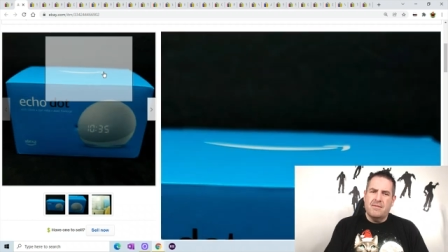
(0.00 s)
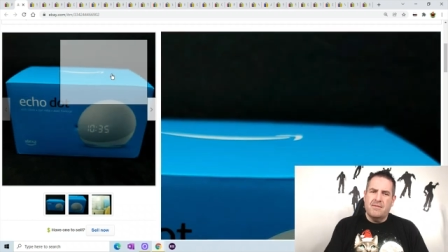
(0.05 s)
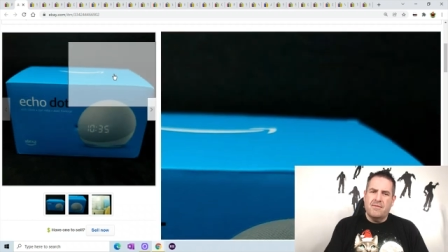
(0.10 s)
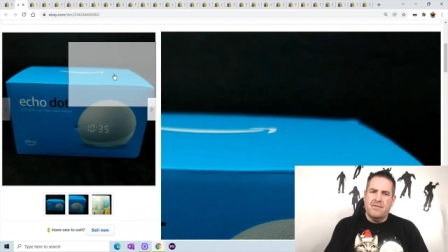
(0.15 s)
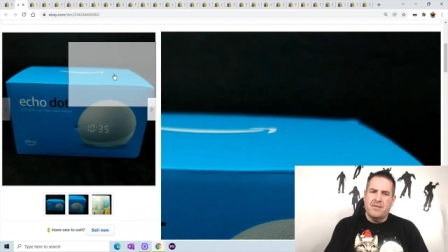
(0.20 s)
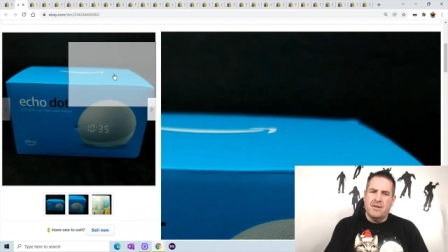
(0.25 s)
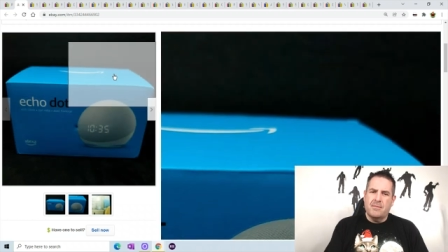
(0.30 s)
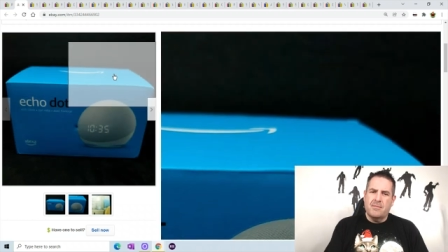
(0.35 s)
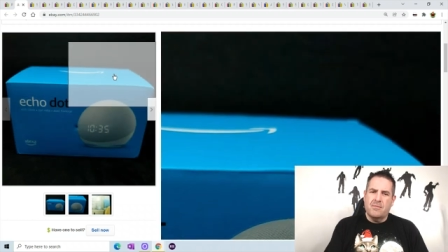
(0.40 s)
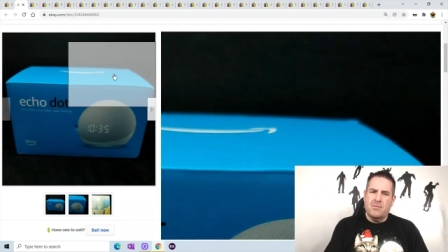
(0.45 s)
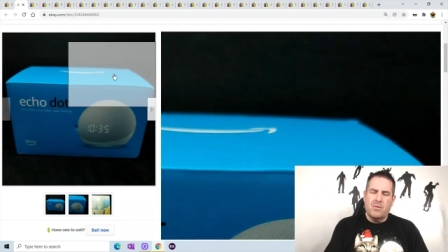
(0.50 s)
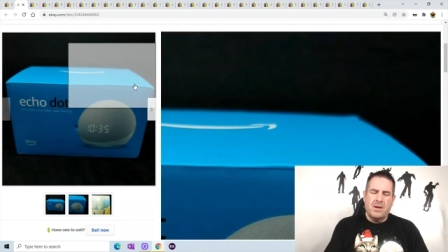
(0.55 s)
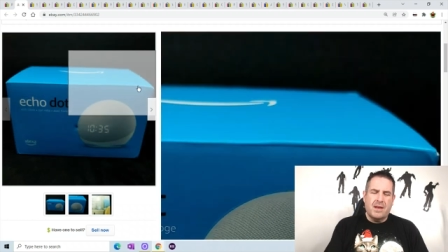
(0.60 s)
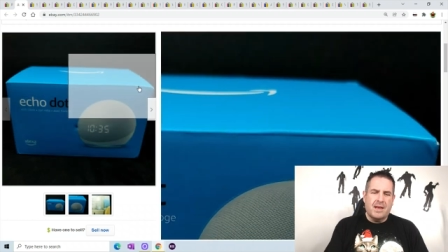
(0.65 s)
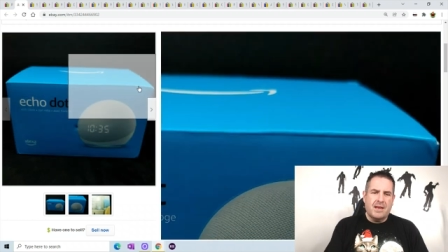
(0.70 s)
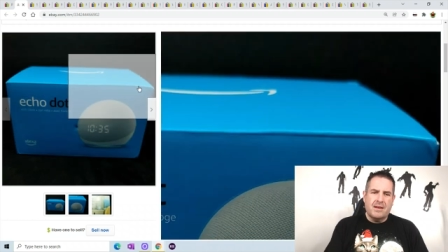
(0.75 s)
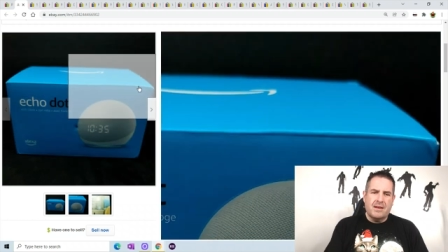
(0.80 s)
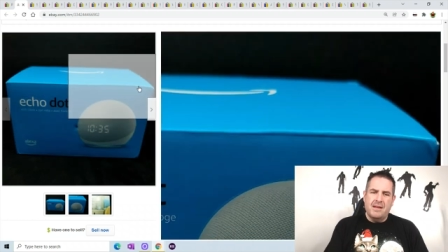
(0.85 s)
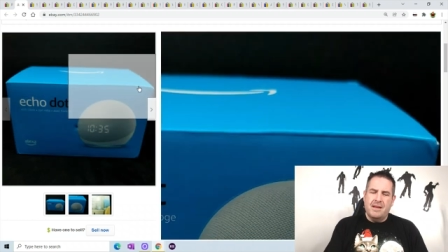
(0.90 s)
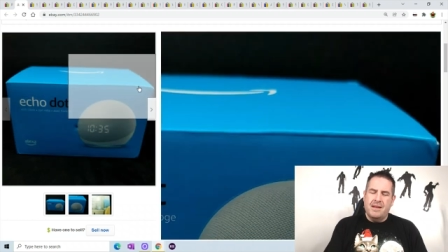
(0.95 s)
from
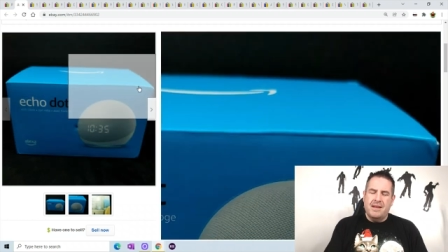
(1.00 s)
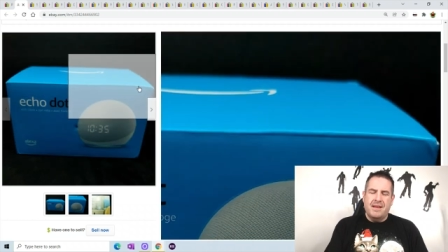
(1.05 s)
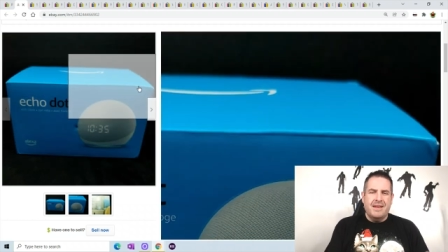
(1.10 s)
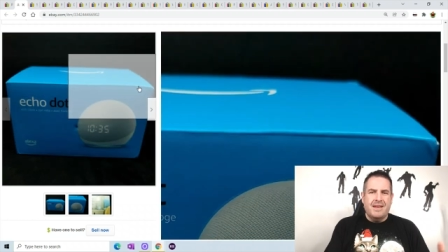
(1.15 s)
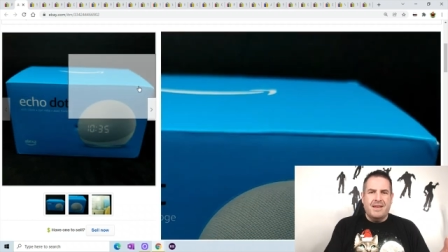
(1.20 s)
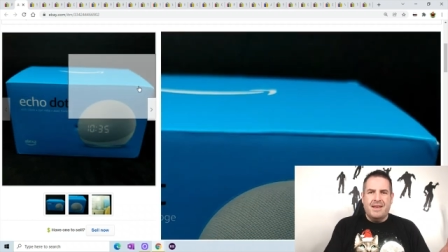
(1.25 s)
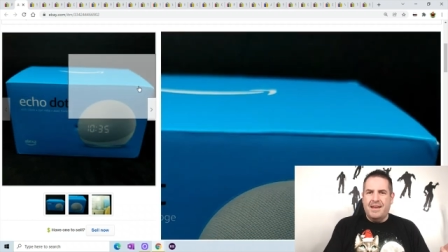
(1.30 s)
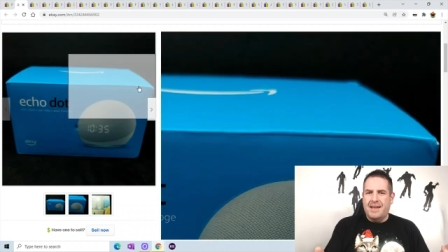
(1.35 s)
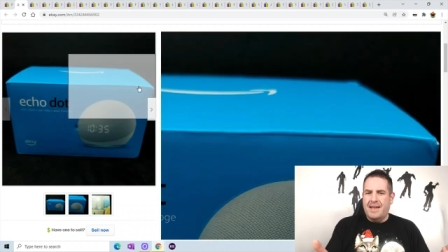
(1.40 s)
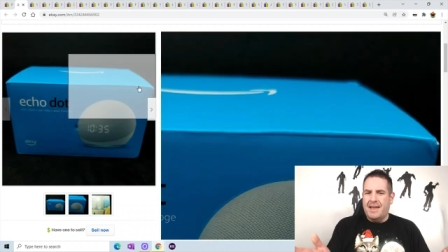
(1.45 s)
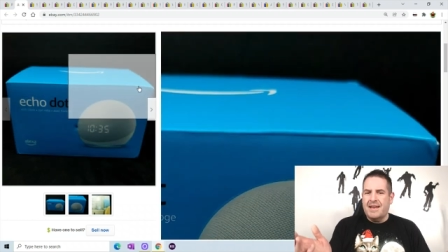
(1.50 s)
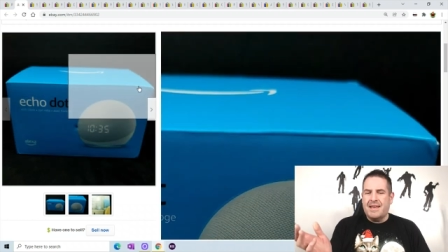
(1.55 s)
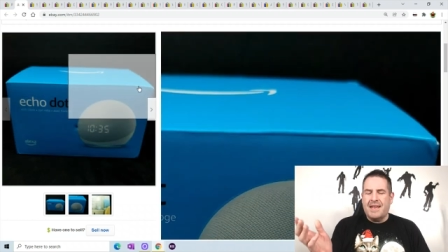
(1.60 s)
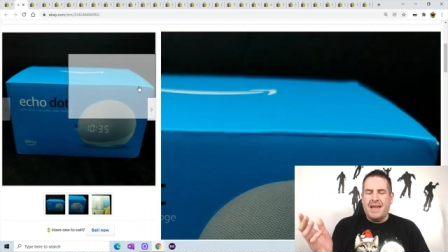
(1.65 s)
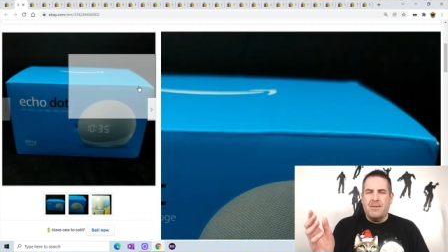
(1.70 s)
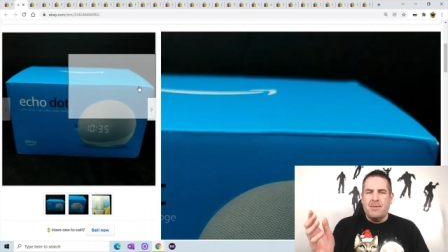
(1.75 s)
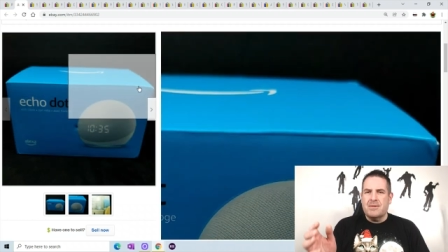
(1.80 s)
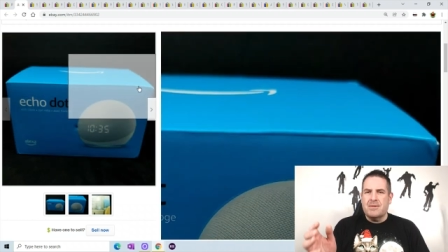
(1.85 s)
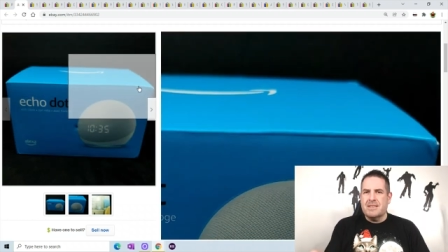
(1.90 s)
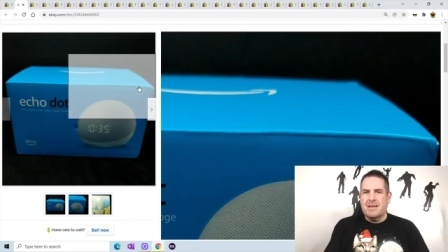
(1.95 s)
Ring. It, it
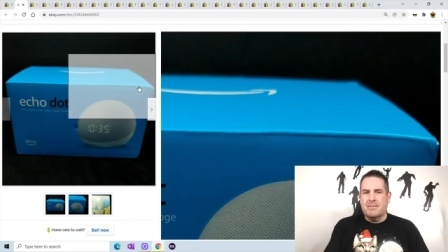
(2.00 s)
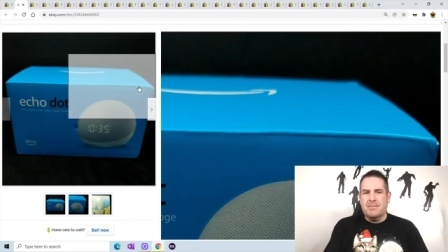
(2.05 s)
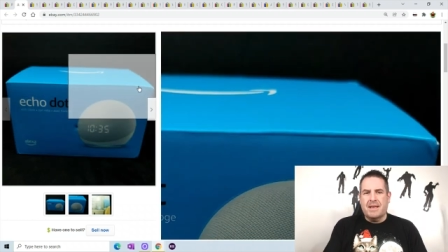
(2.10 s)
came with something